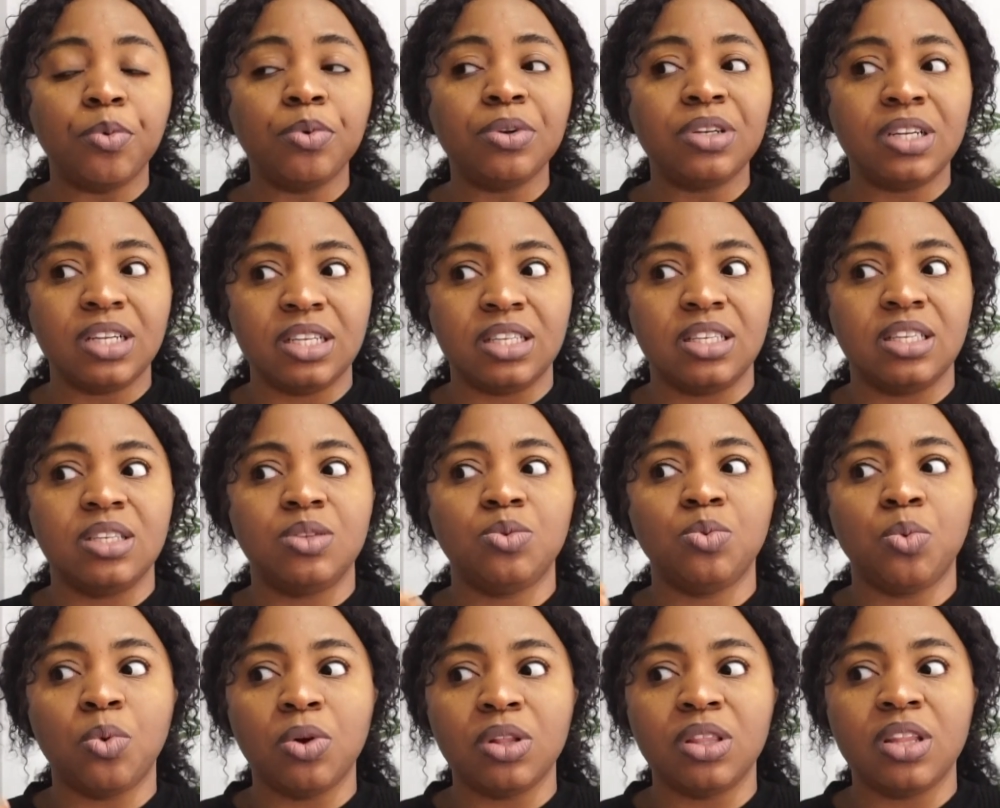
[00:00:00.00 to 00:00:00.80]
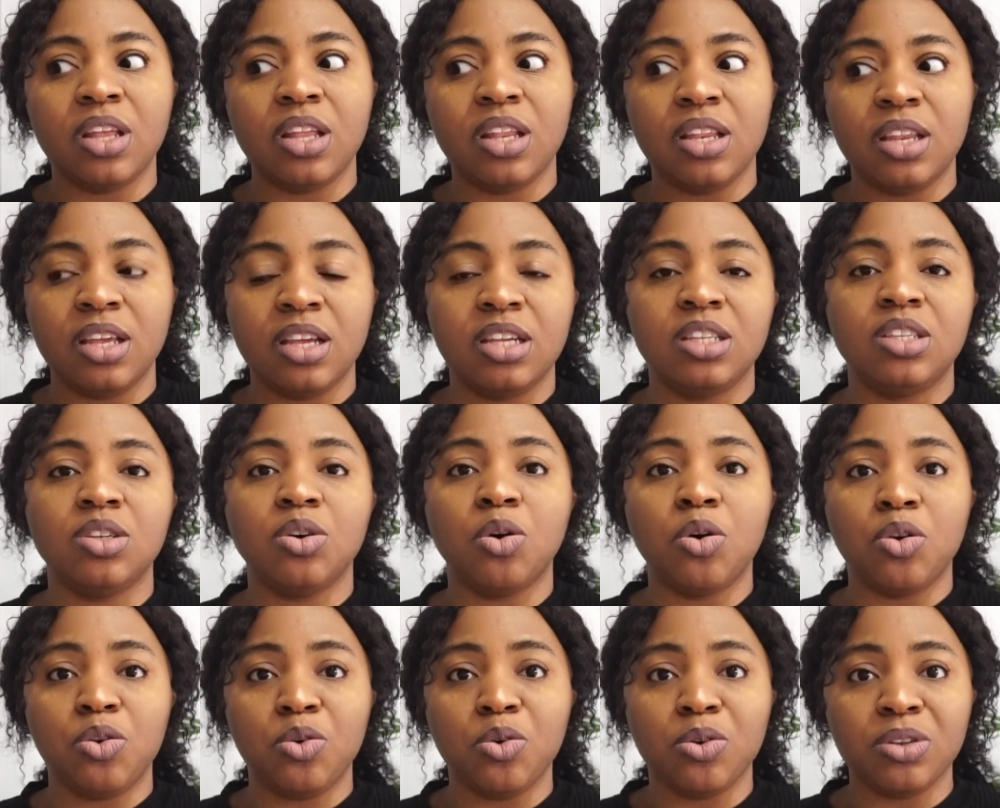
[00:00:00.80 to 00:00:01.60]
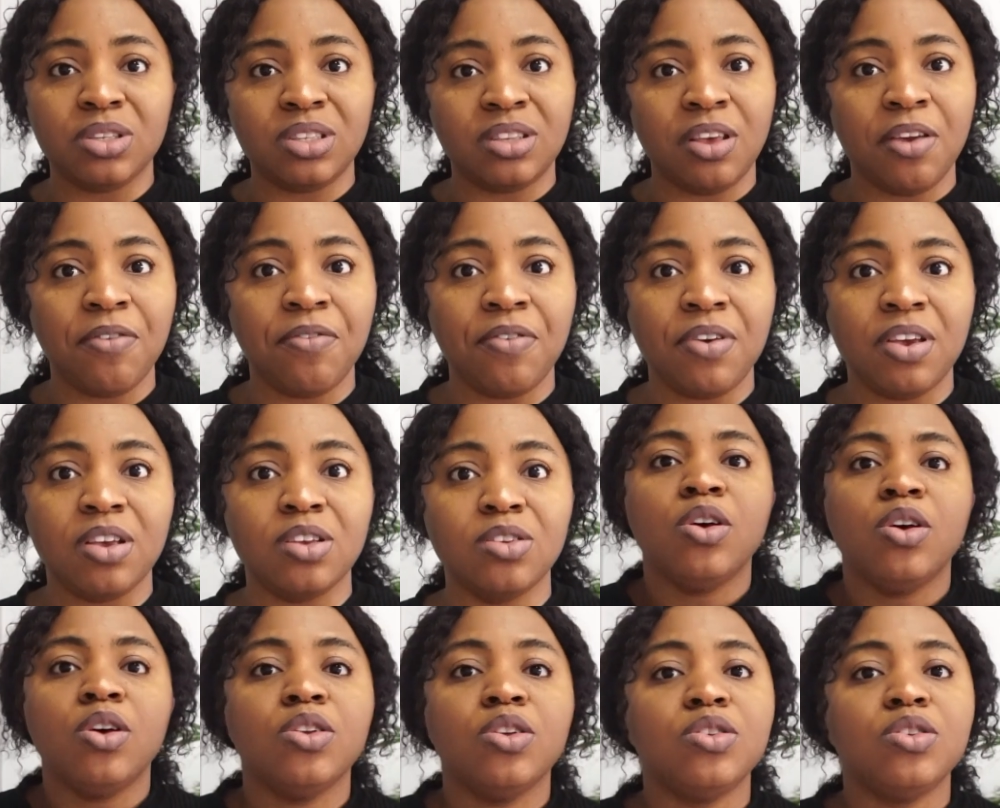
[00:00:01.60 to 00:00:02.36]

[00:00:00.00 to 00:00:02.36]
this is what they need on your CV.